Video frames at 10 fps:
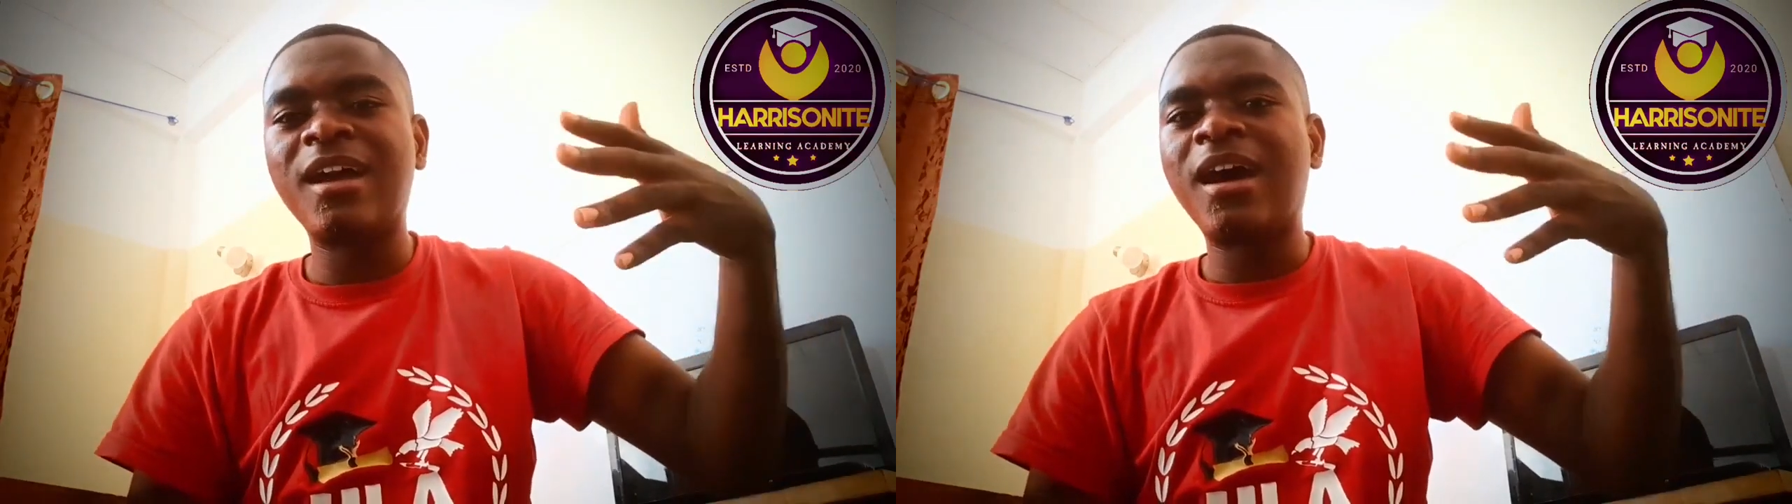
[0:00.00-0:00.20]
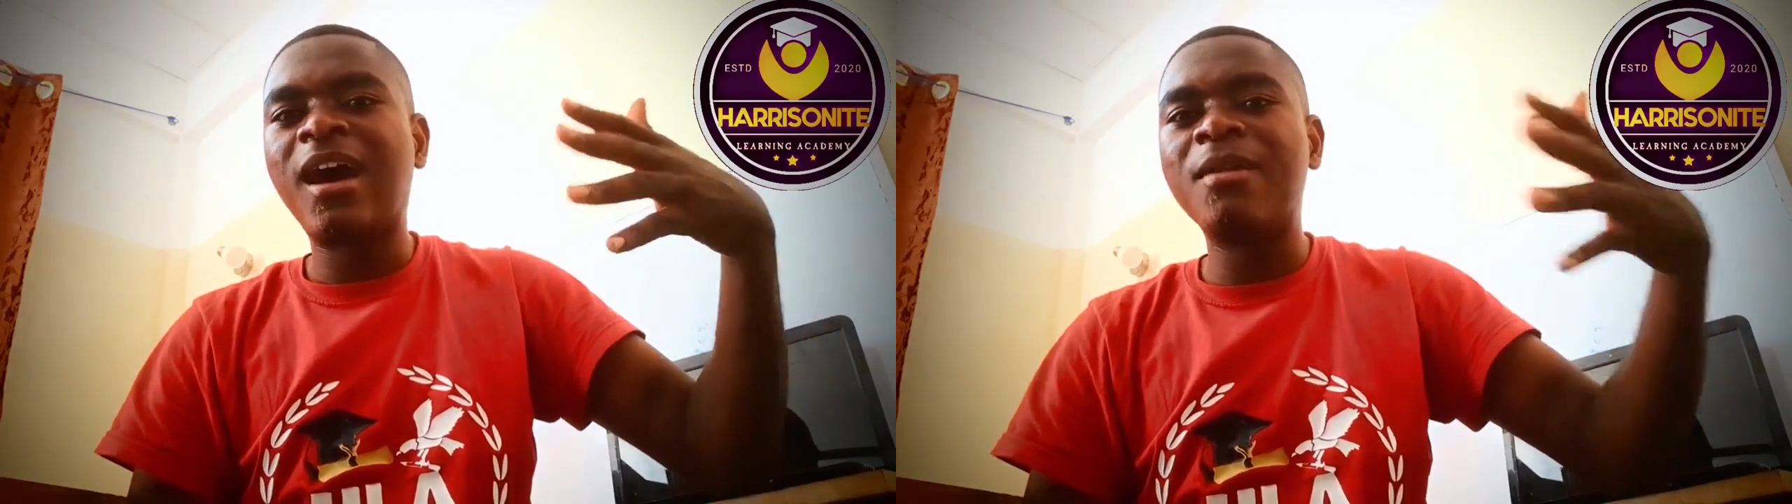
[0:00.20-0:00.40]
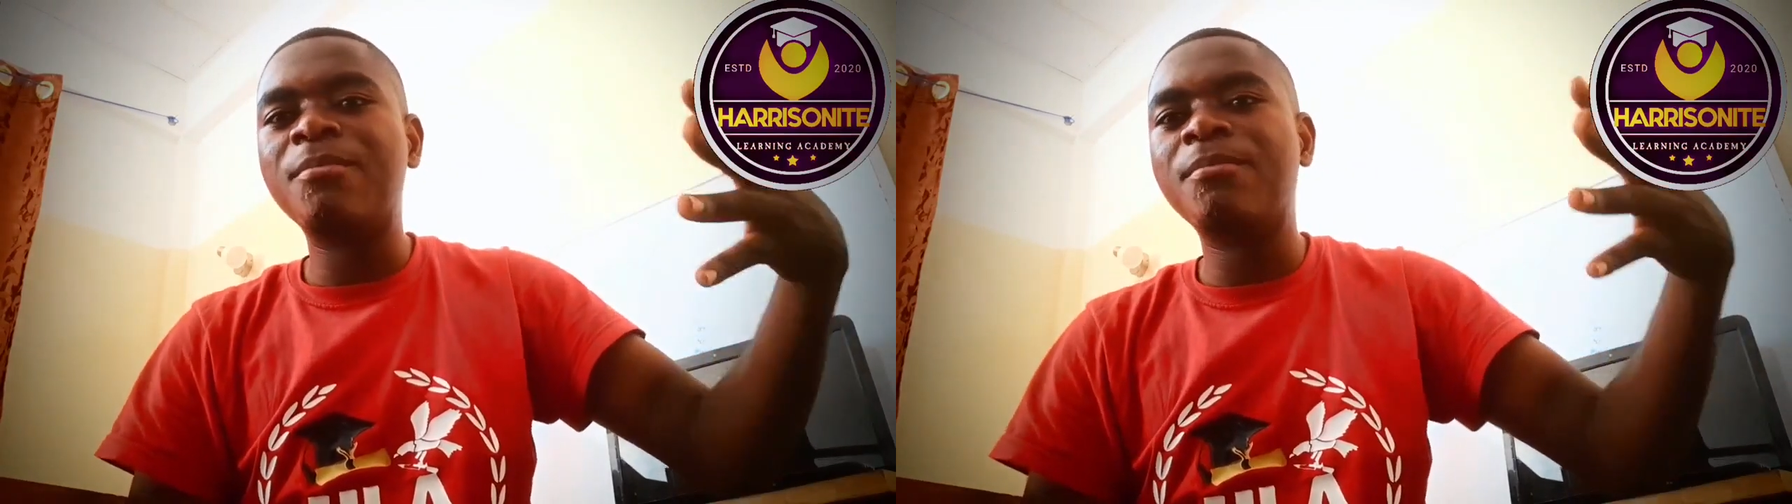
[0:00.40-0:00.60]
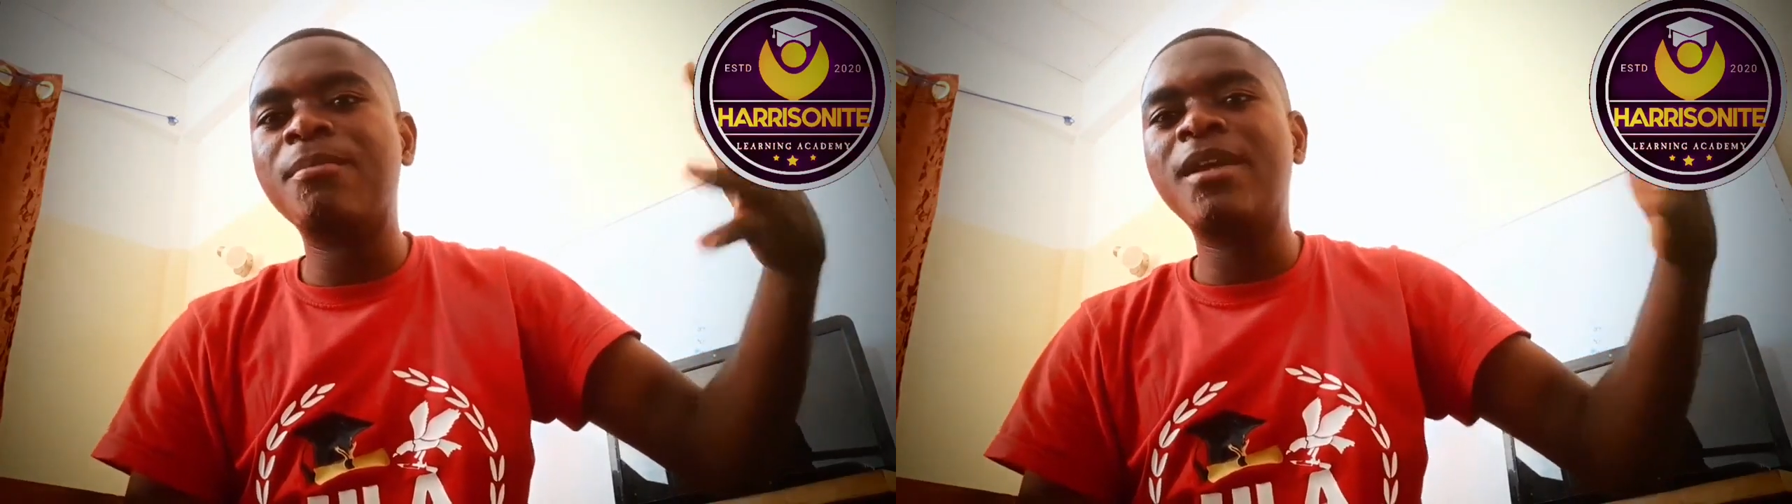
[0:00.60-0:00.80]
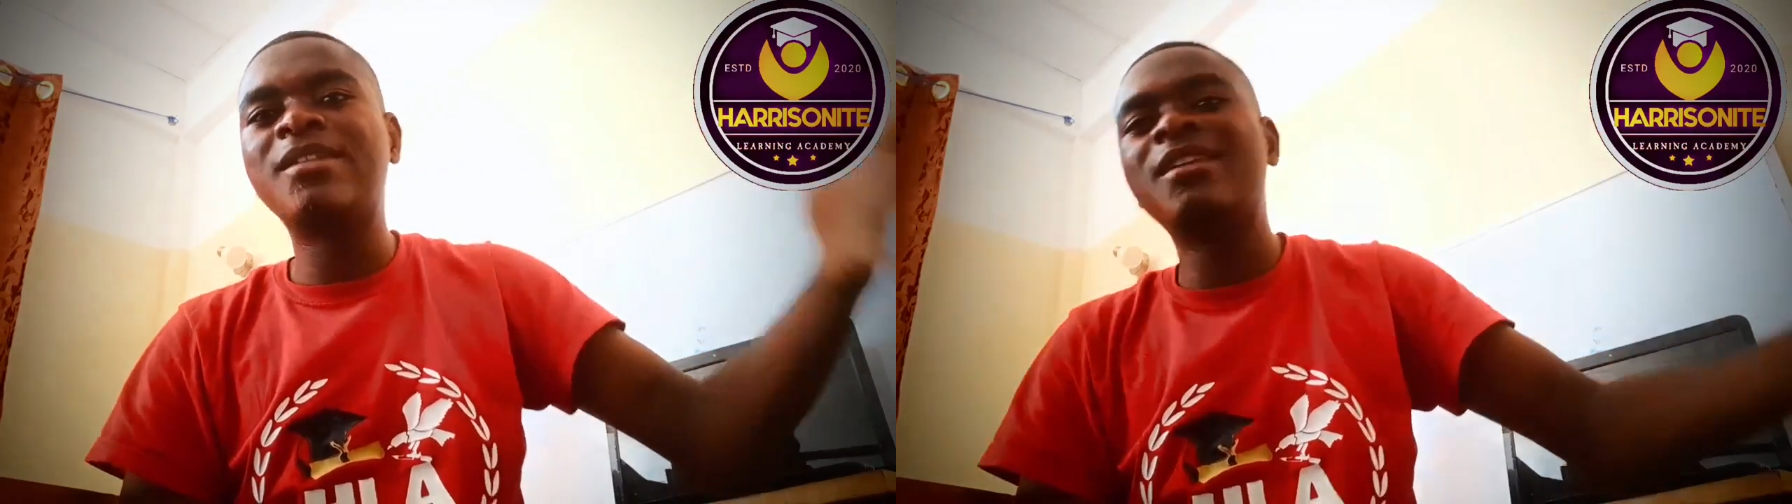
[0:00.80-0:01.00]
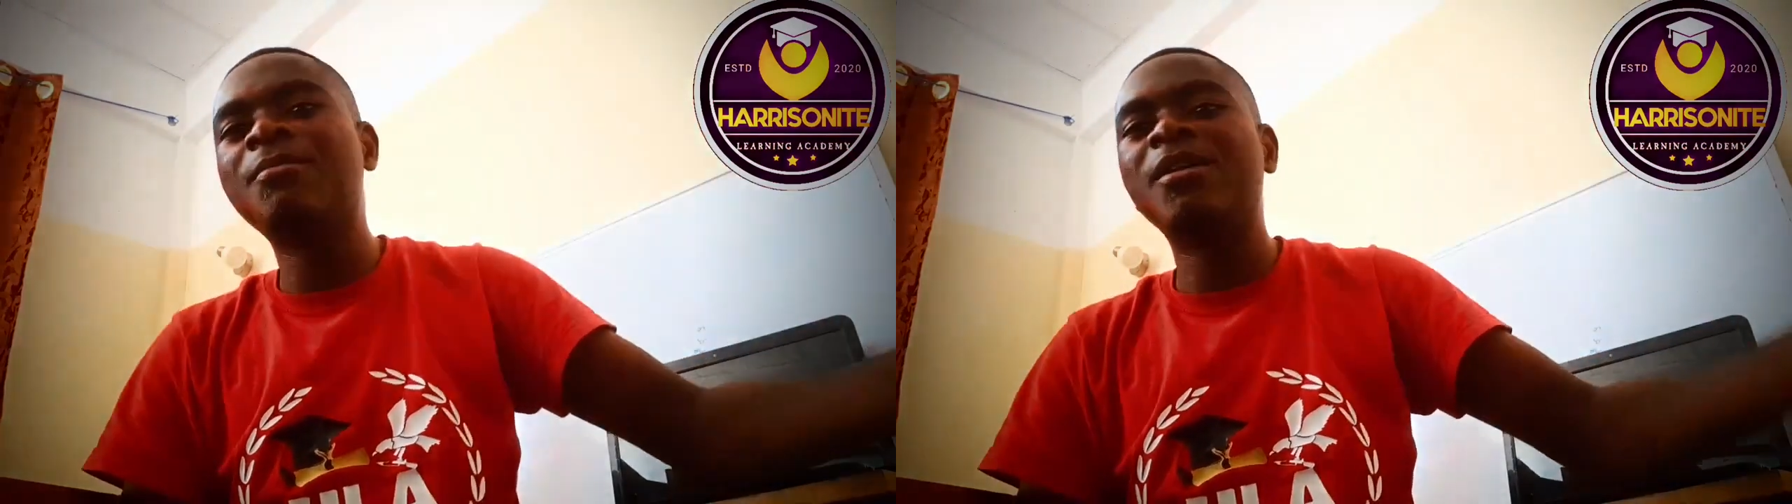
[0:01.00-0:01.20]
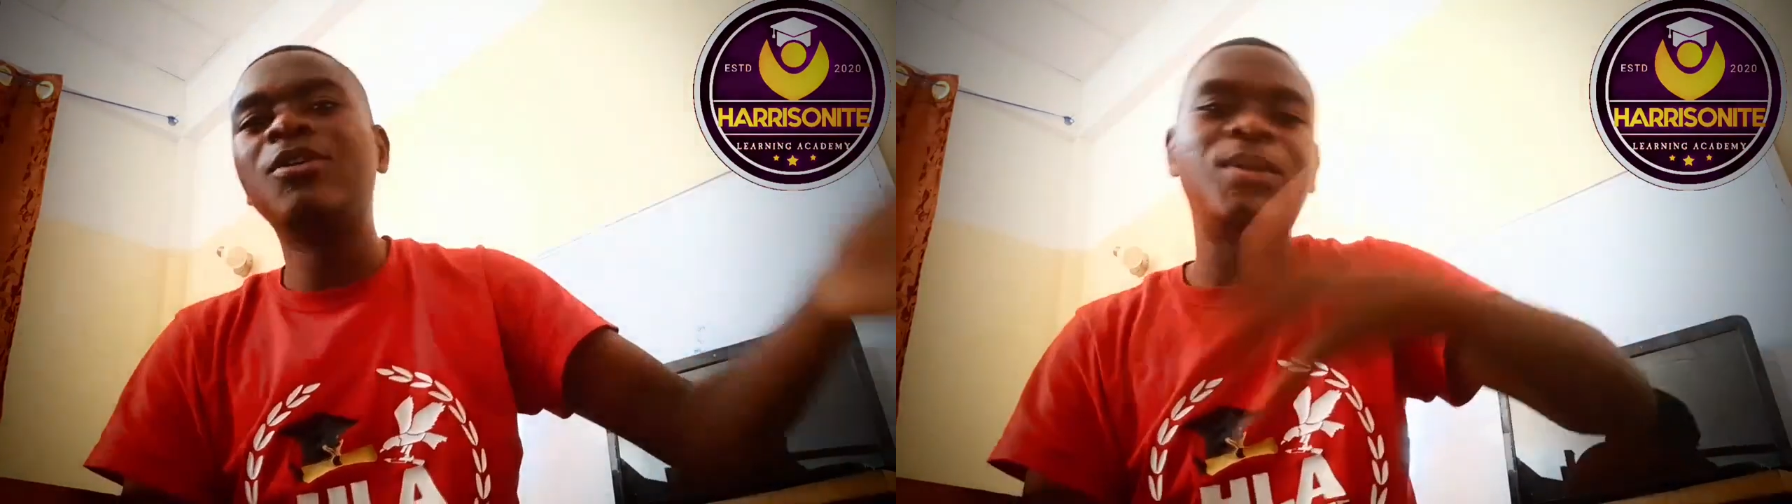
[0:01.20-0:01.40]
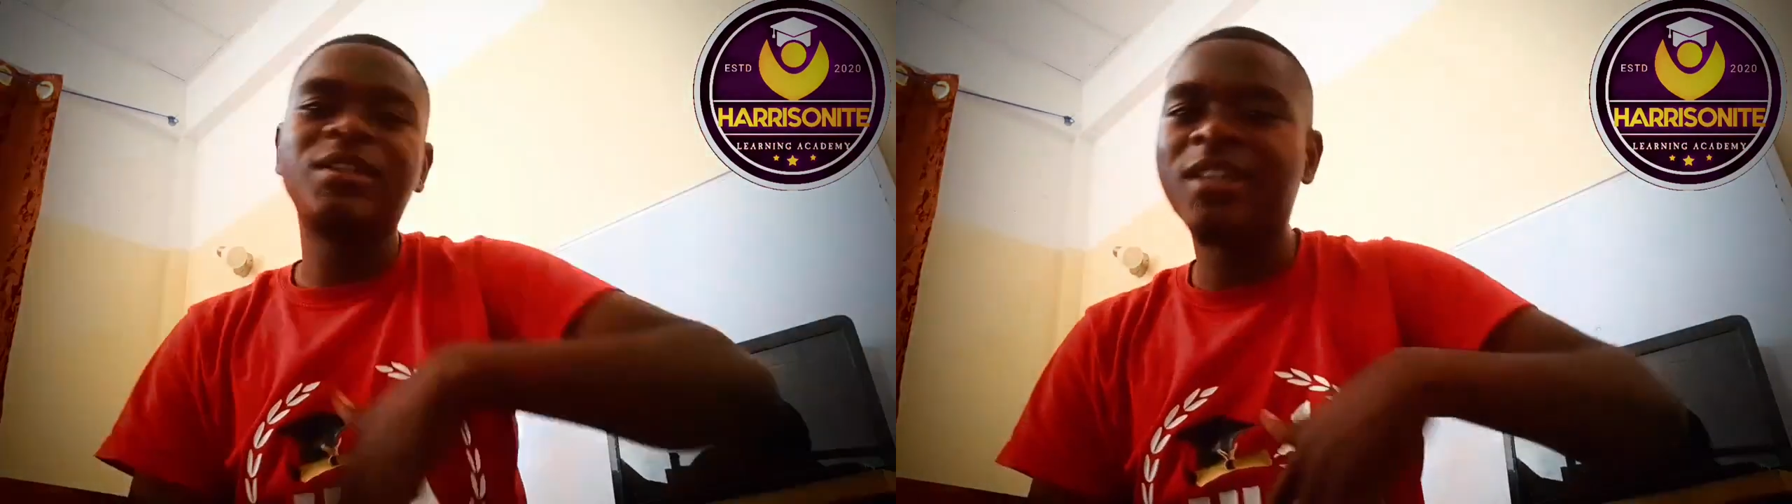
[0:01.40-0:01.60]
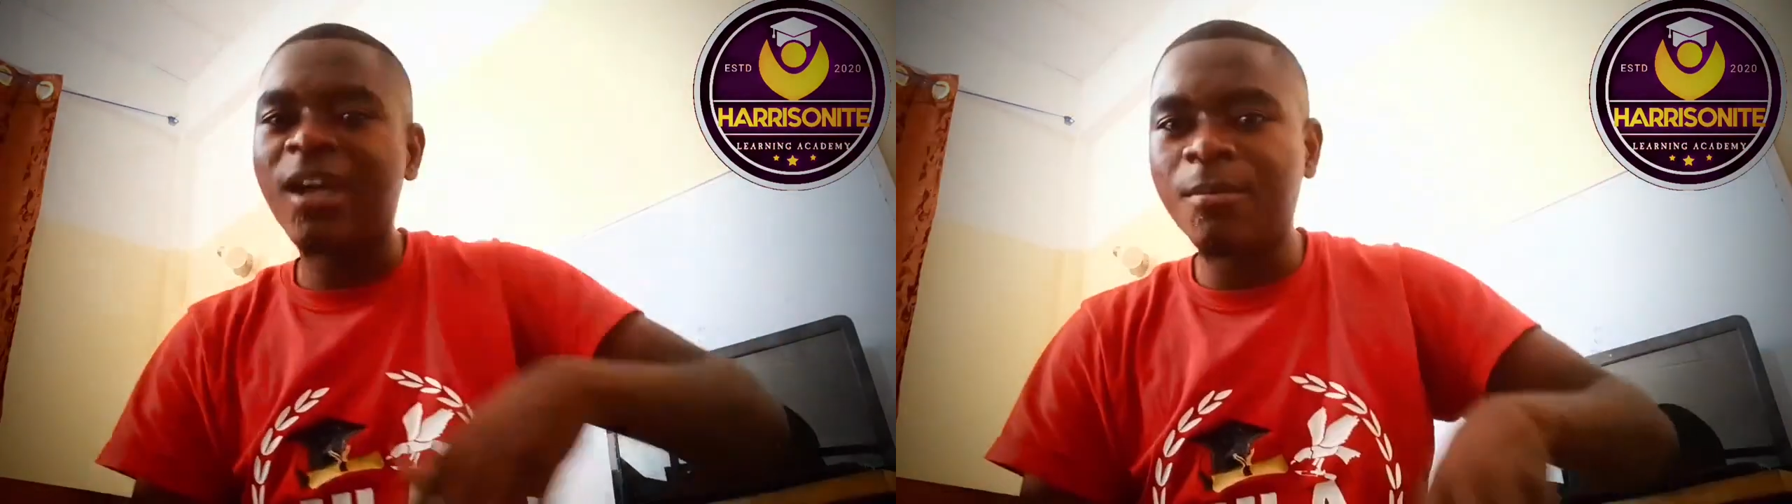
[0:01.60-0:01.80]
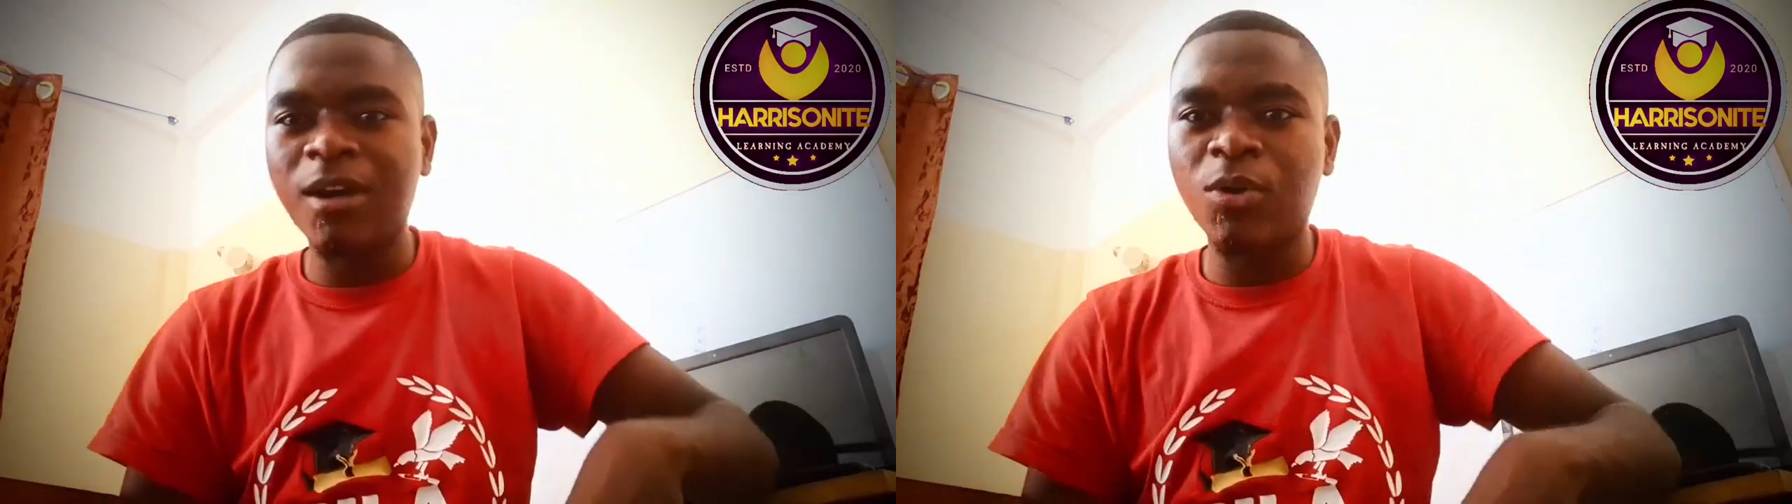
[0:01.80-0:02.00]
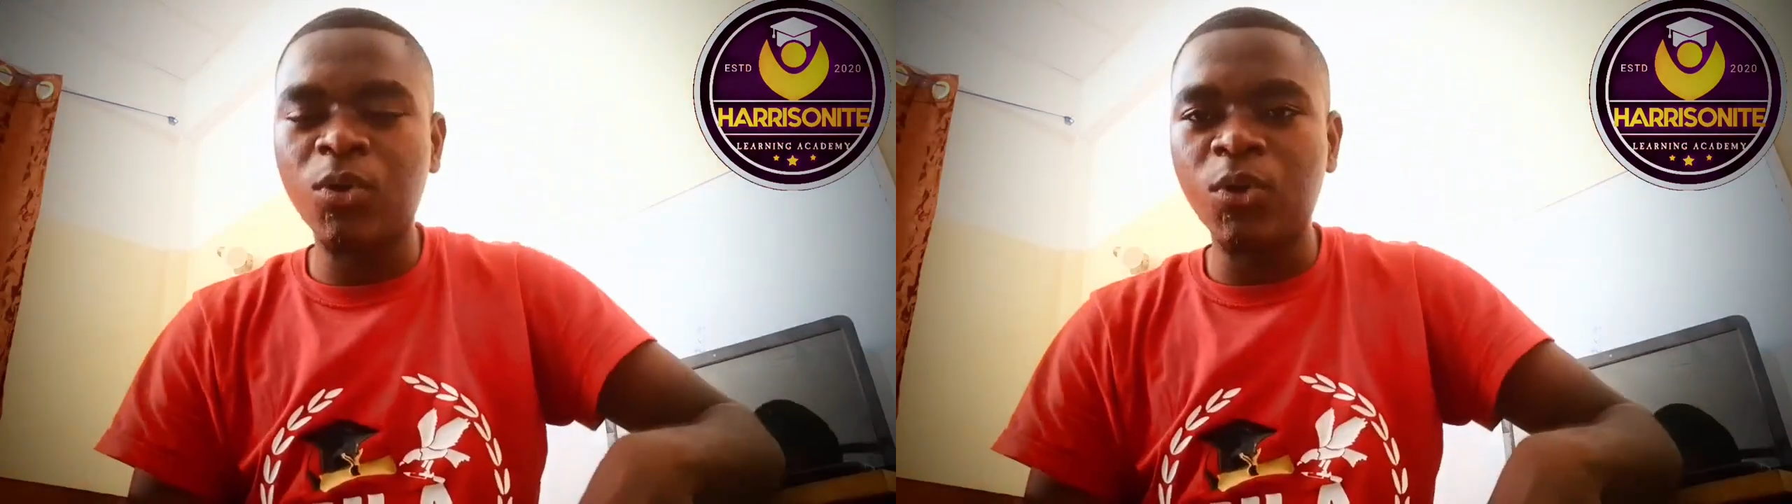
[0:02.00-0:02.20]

I made them a long time ago.